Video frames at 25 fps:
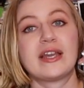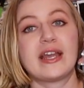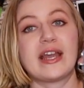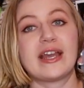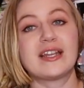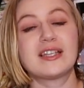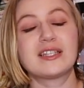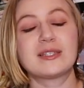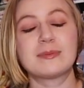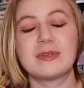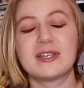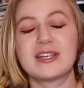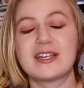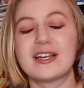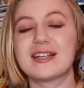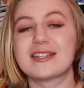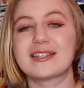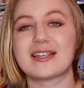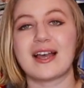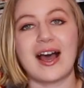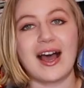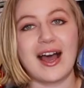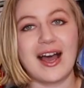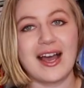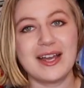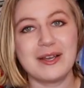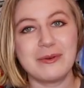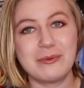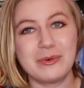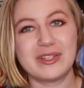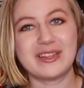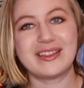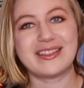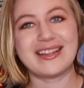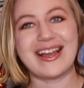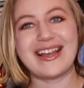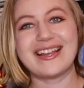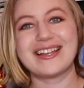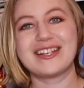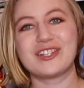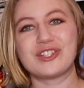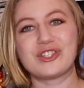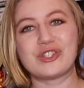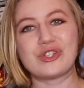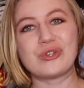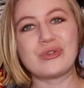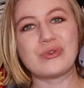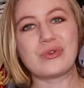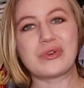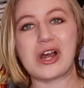It is because I would like
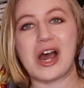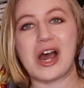to